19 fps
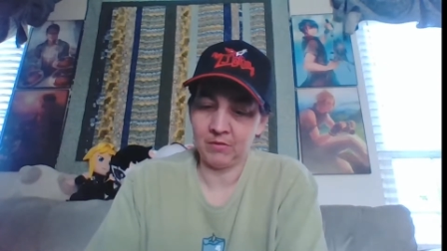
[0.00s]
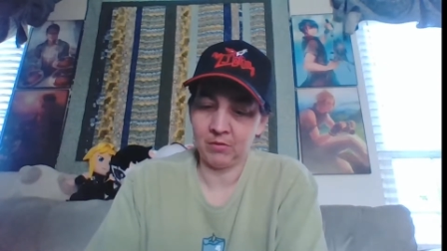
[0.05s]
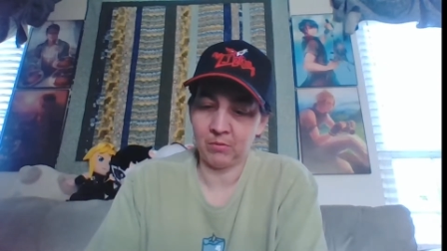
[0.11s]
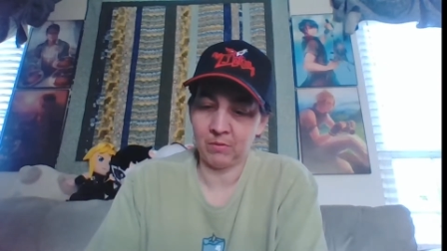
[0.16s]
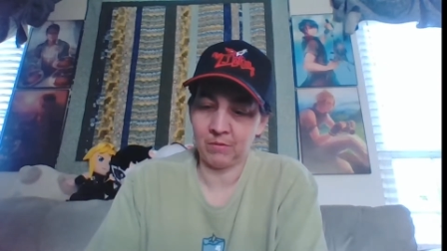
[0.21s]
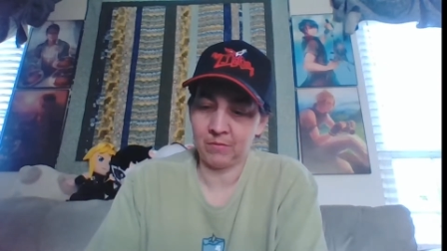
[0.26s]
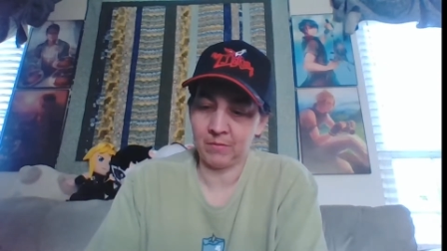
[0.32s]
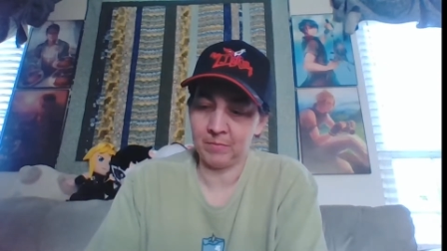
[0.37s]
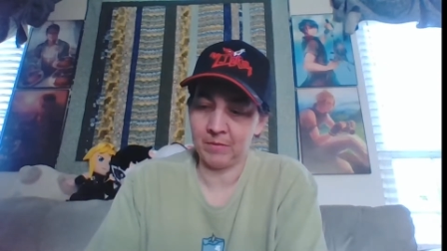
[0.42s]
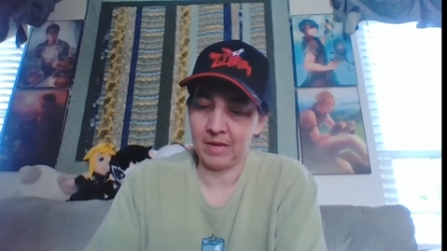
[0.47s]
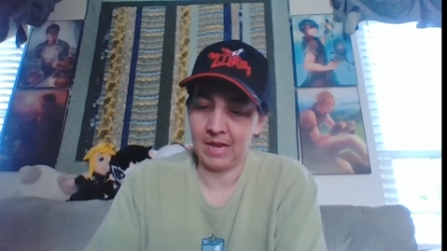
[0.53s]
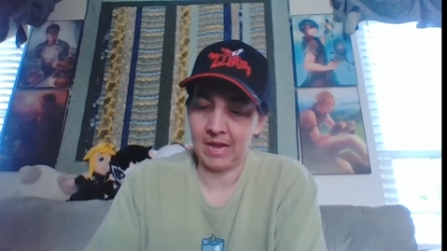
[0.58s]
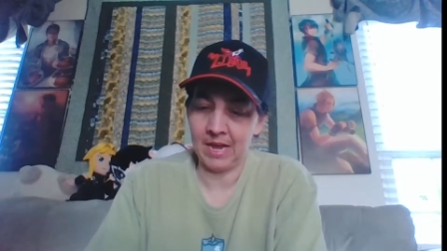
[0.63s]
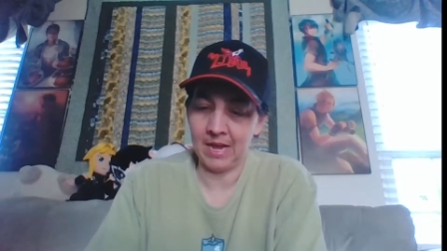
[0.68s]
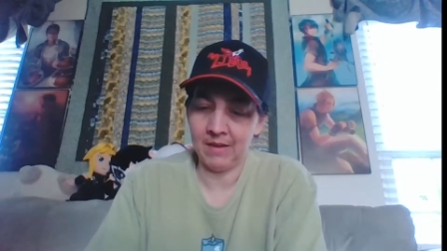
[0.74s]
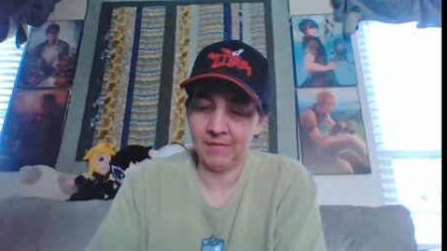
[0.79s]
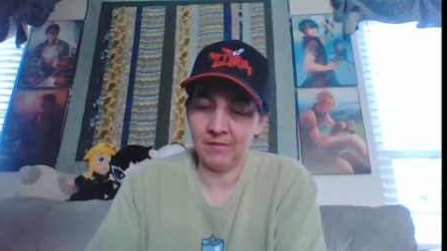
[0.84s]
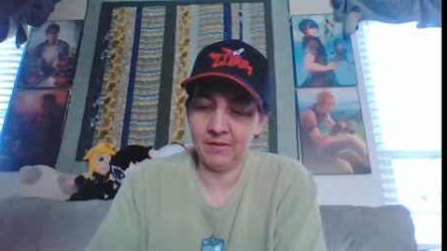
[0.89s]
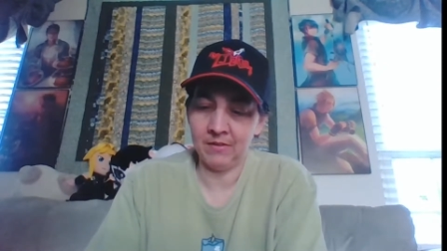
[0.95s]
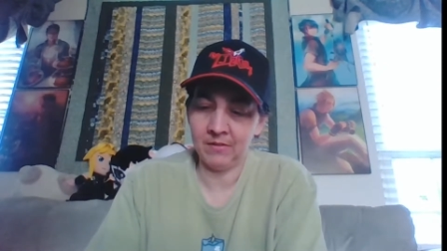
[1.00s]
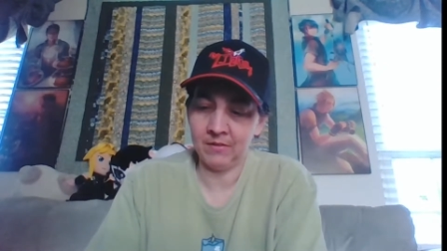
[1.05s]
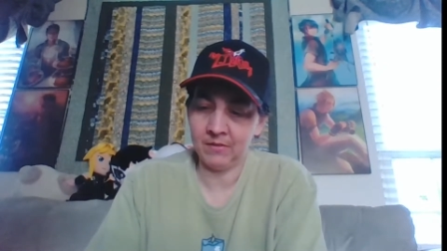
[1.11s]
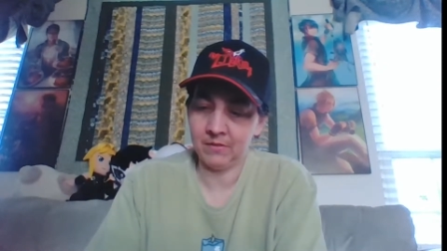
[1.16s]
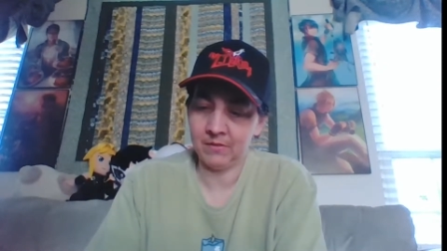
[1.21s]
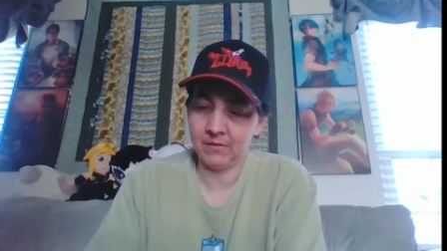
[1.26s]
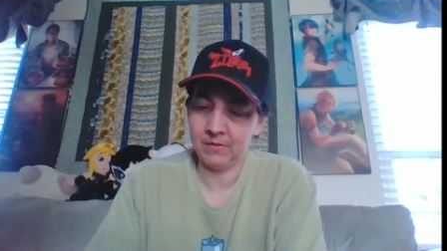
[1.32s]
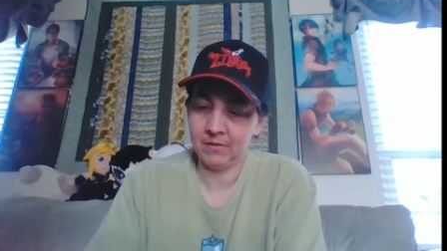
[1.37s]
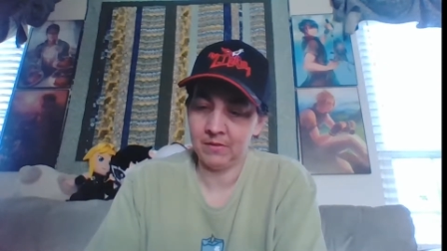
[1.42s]
Torn from the
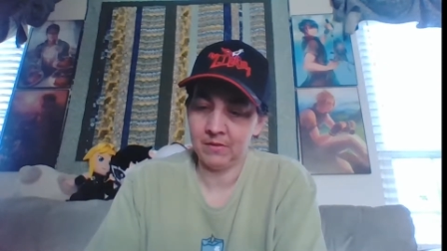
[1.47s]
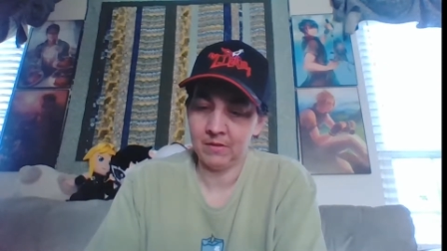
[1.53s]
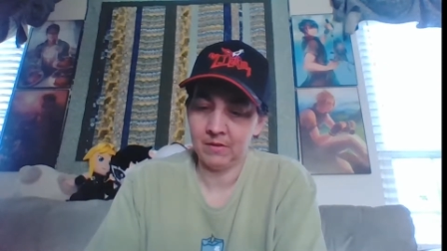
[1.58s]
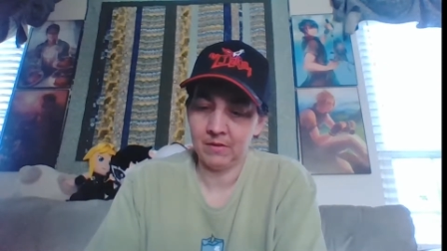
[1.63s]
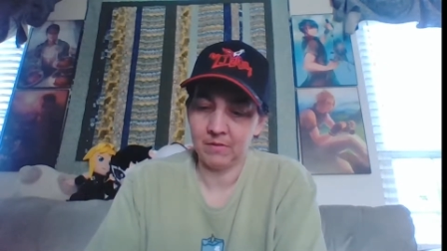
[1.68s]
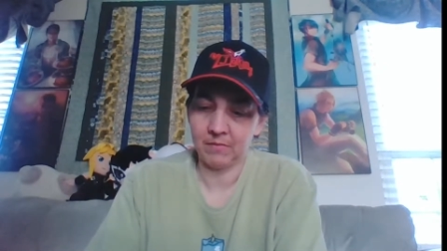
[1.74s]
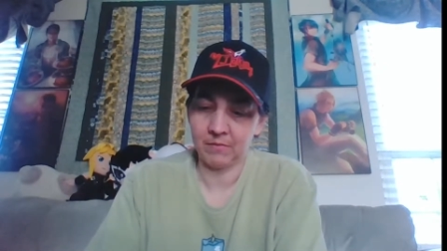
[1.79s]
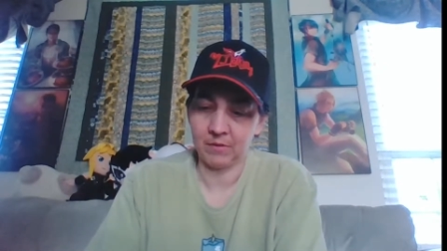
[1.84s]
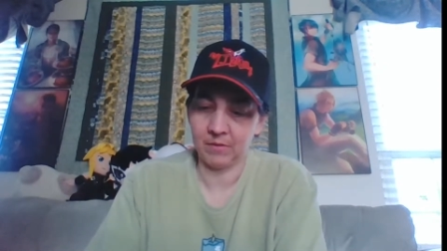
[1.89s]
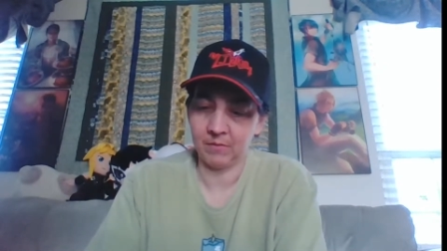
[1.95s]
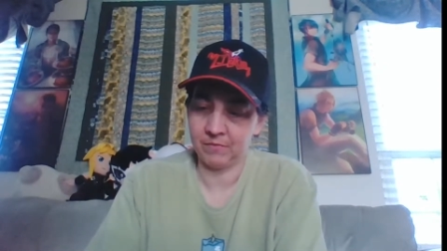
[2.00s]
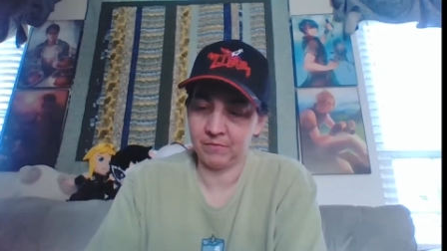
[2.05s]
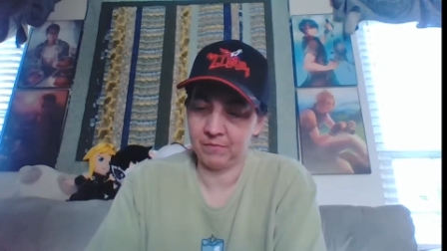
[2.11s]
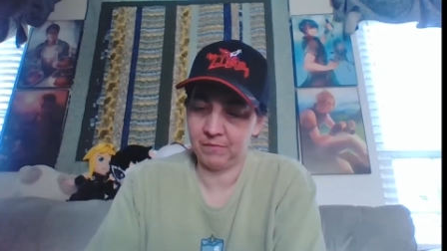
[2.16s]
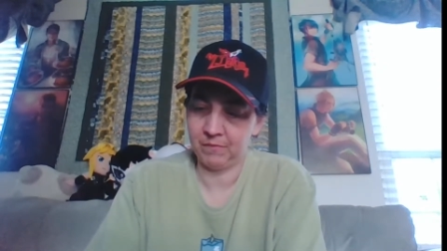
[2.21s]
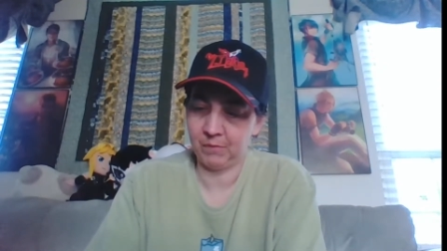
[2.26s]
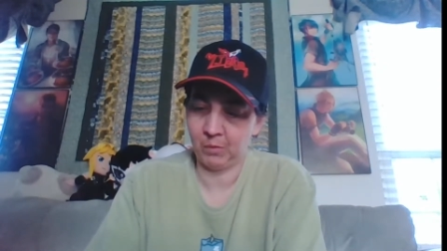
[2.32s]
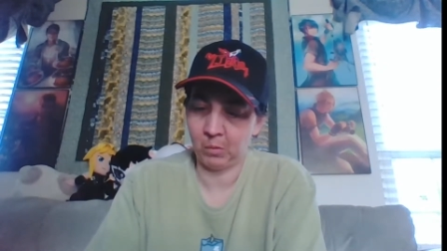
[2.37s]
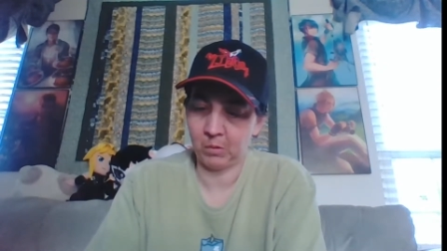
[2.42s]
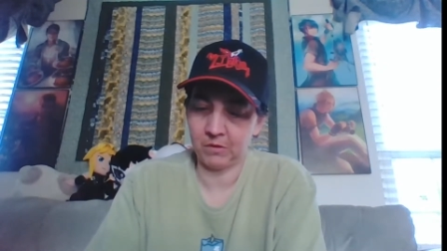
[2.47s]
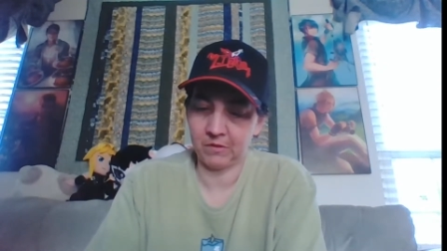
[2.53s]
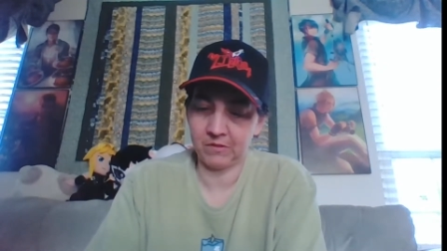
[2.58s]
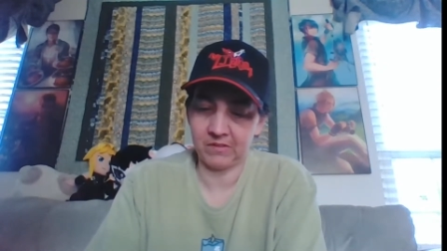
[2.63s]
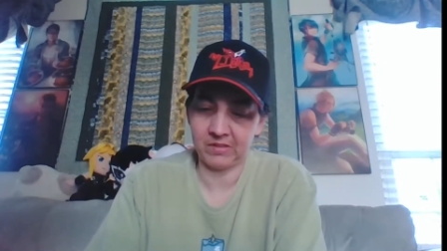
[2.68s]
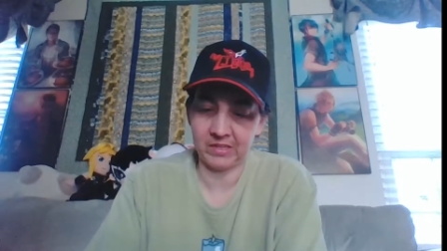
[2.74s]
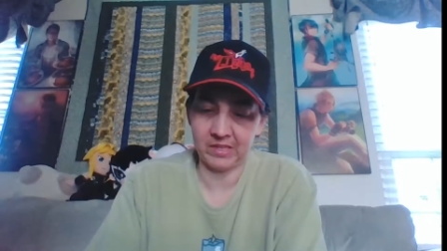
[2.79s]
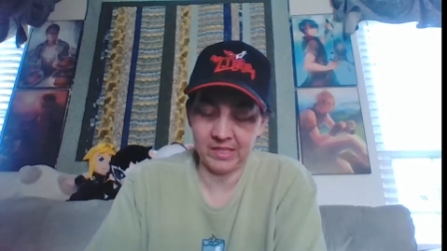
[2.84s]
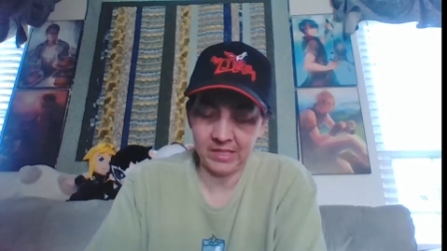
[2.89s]
Heavens from
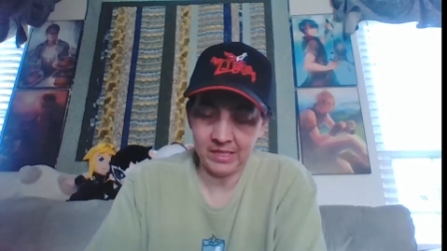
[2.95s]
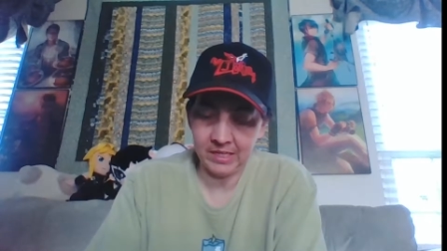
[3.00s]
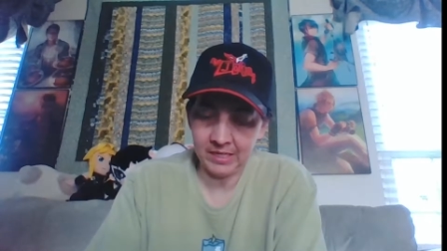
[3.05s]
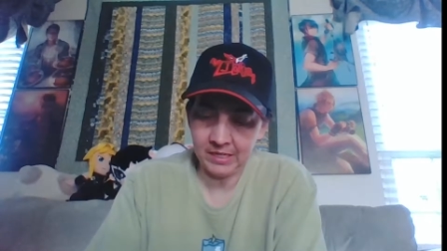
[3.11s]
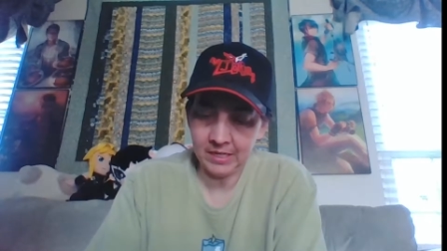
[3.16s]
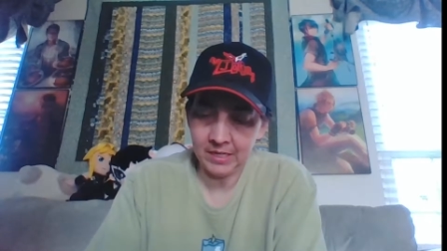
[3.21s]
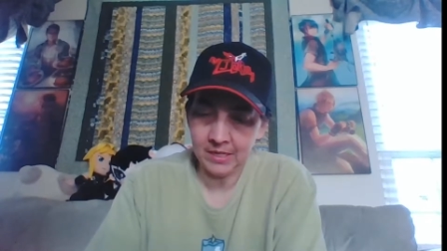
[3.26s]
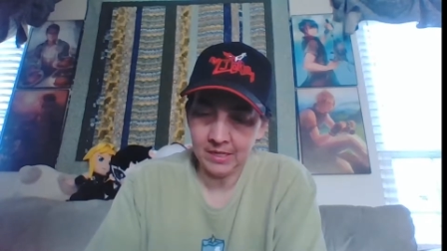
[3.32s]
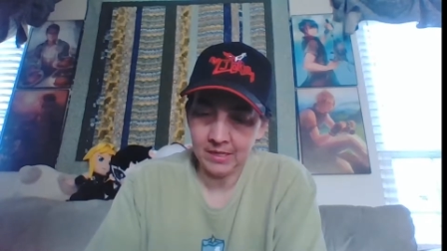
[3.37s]
14.